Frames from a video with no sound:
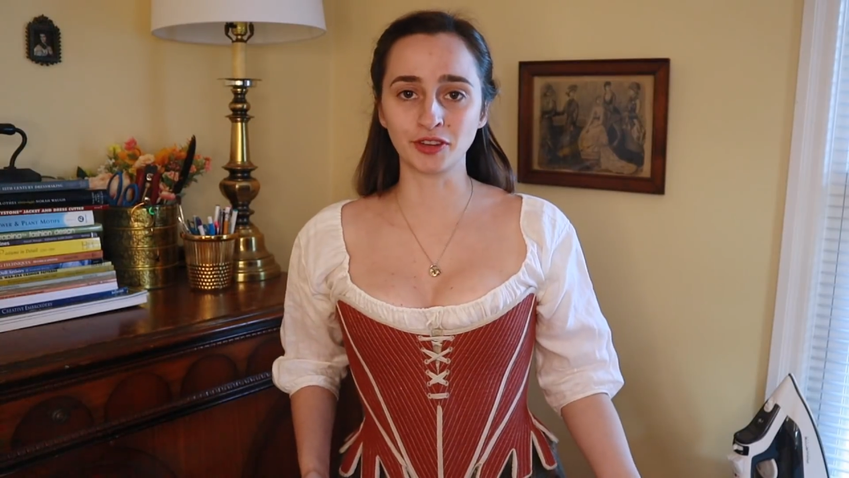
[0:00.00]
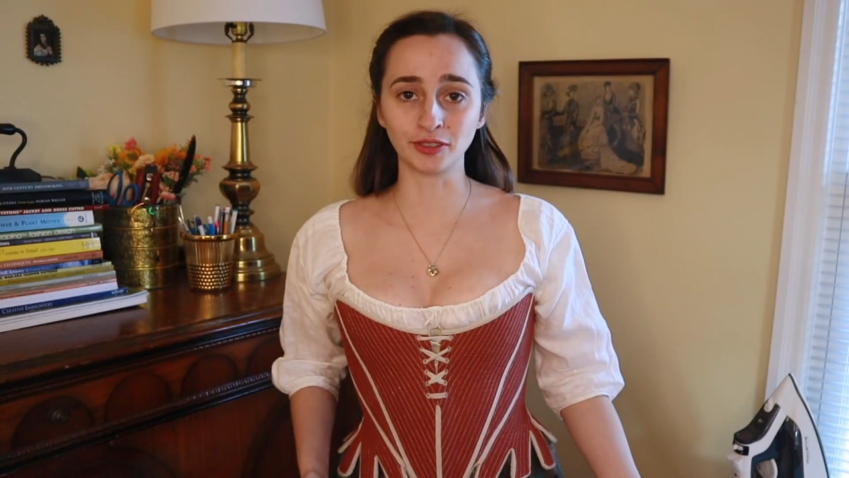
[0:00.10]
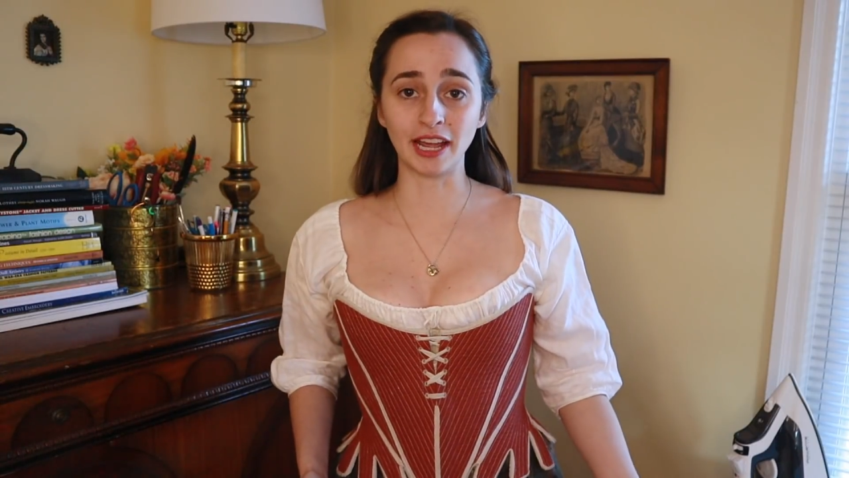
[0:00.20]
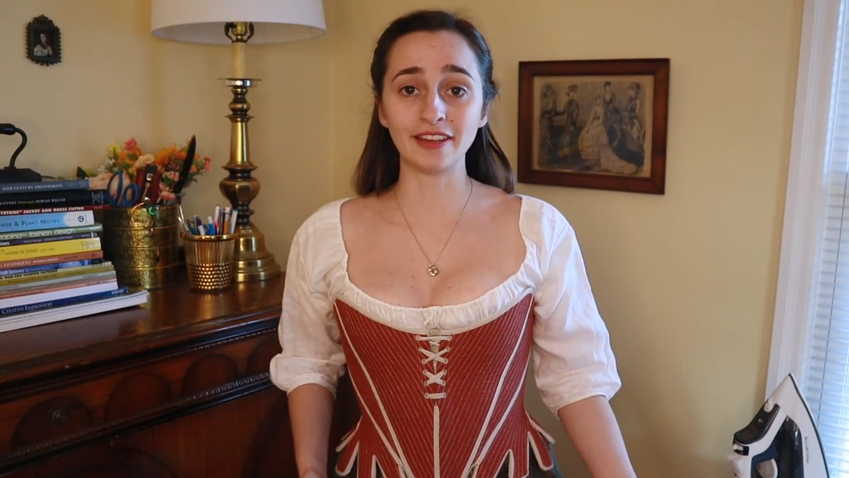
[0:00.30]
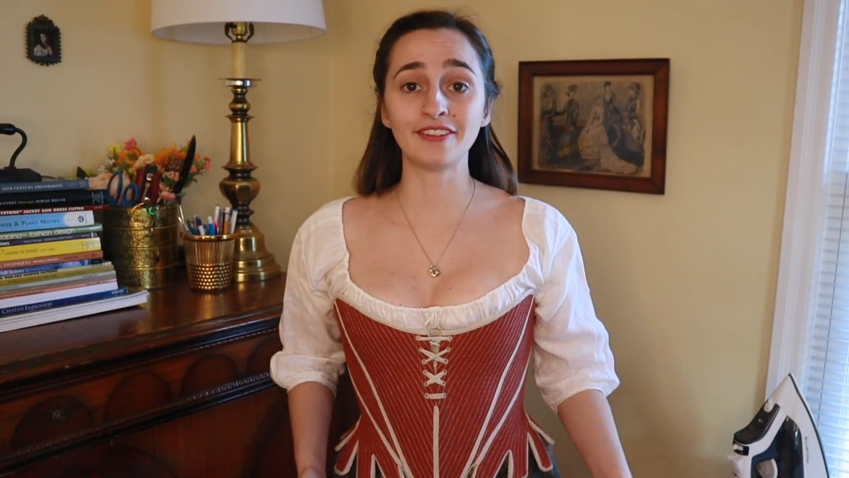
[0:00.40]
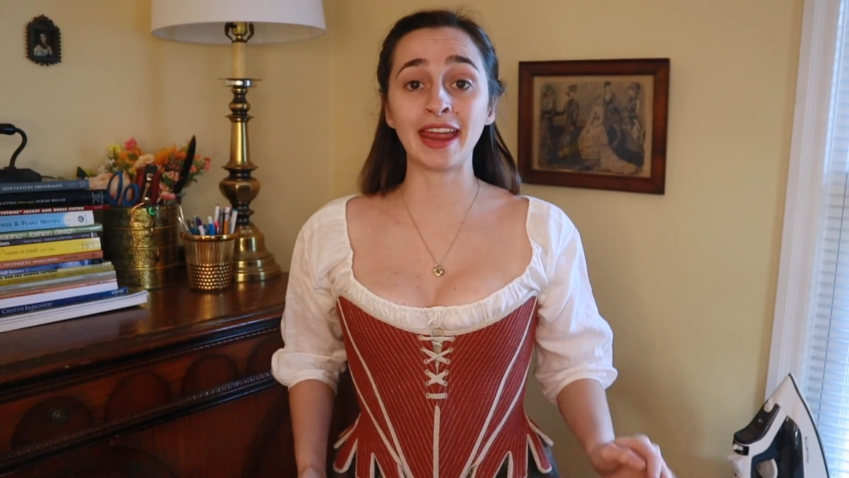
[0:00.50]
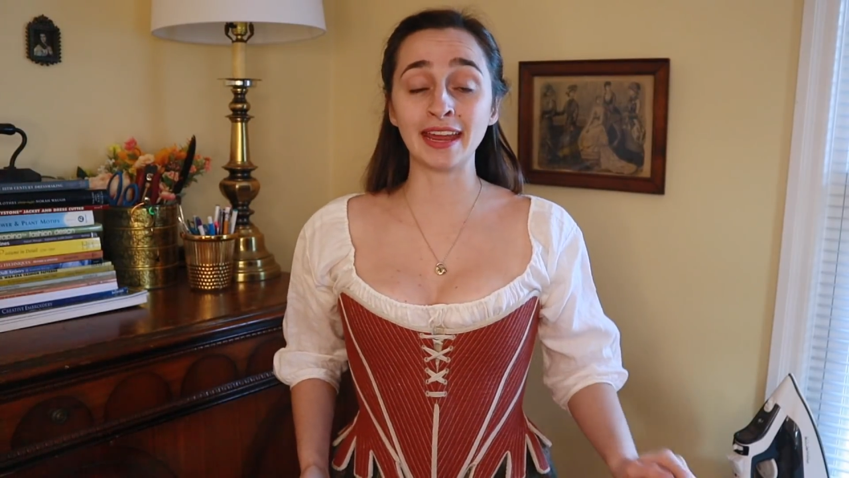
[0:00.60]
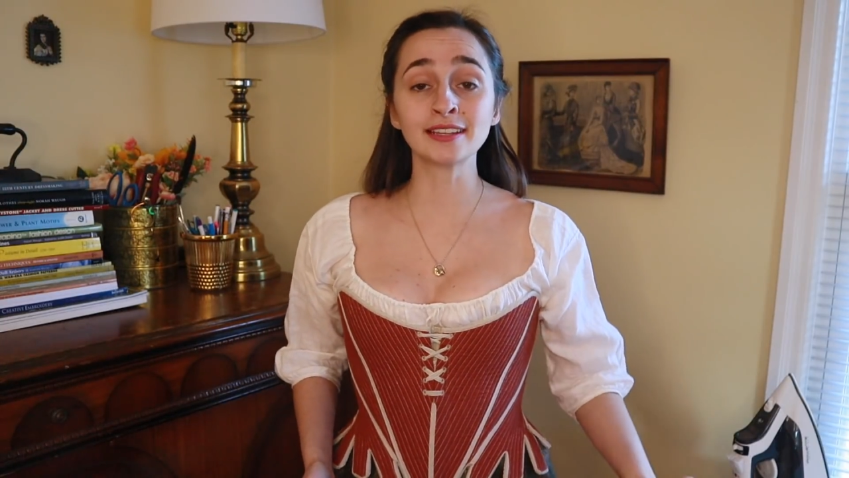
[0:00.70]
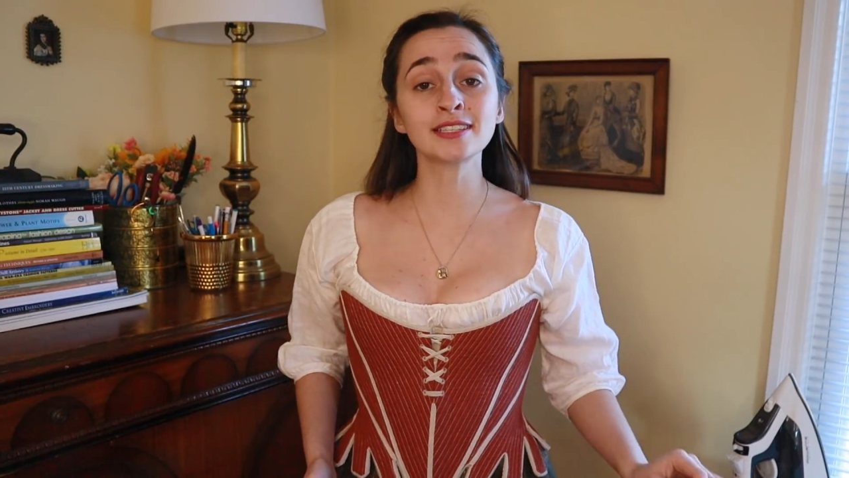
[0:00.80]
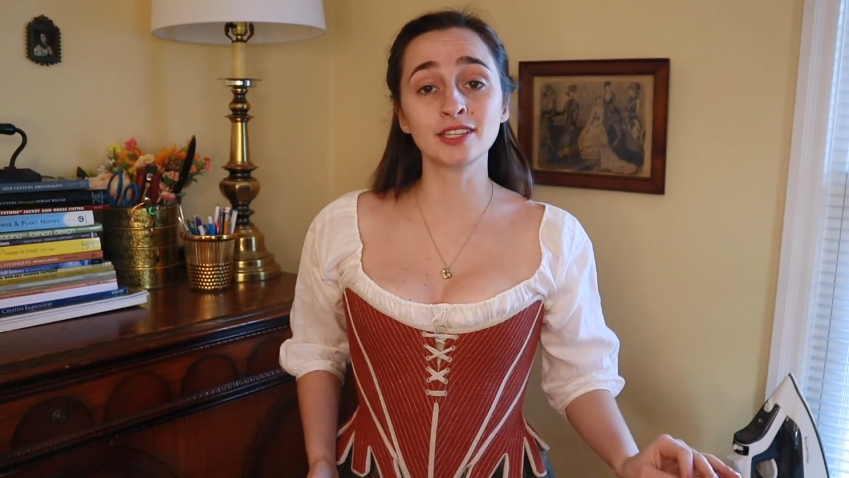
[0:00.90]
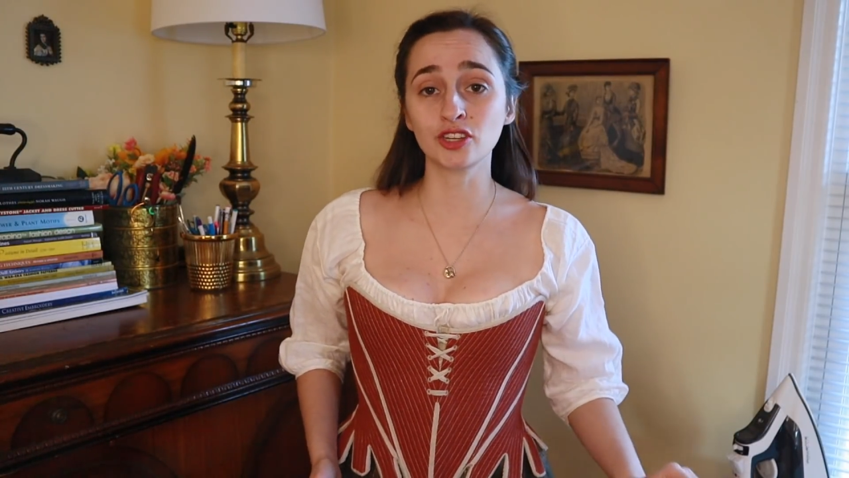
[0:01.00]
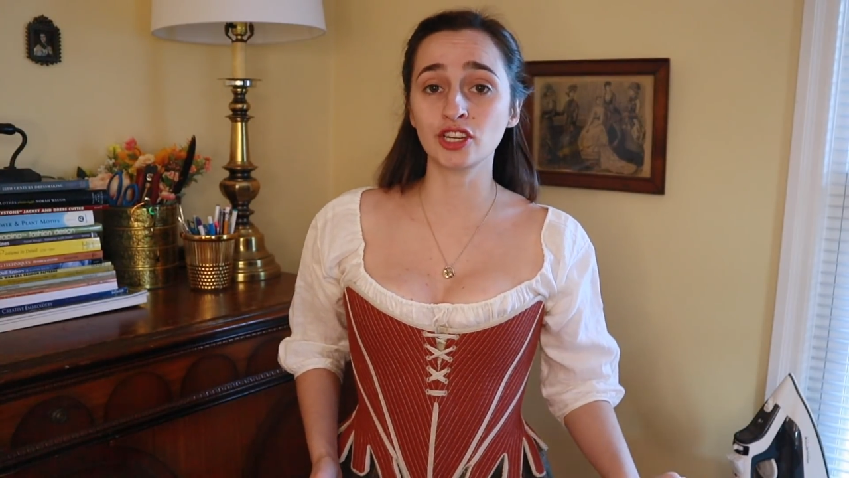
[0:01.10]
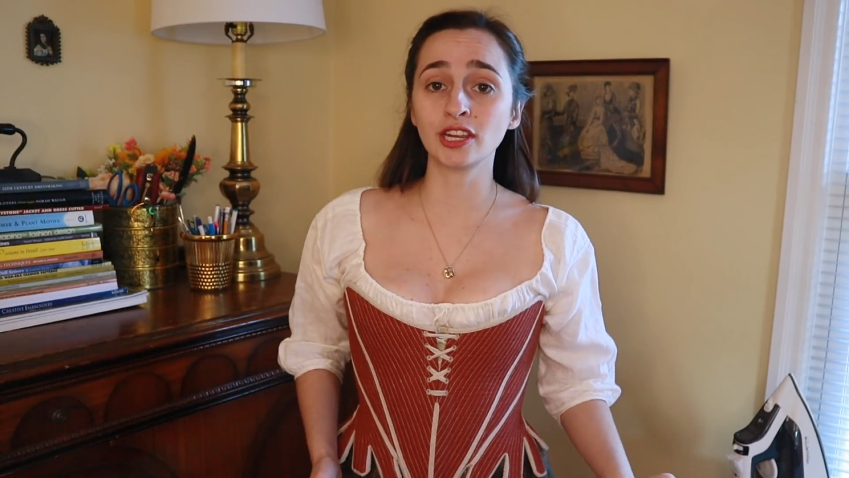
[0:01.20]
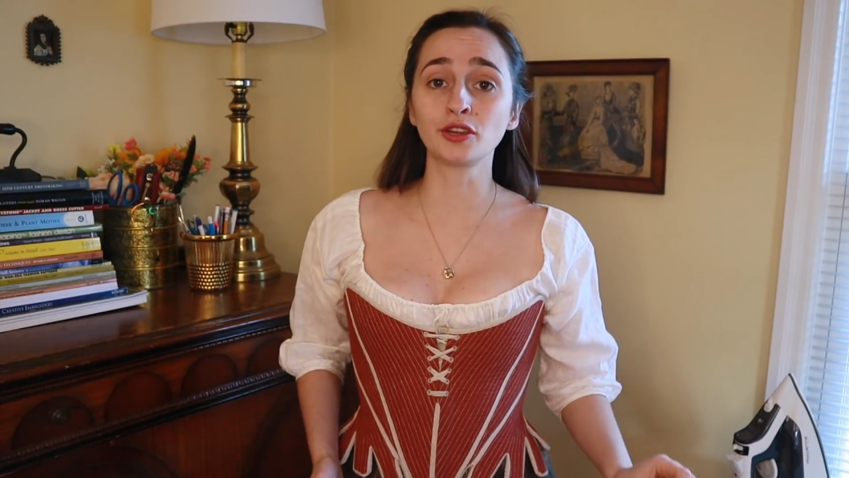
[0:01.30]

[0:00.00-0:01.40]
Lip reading: your life hand-stitching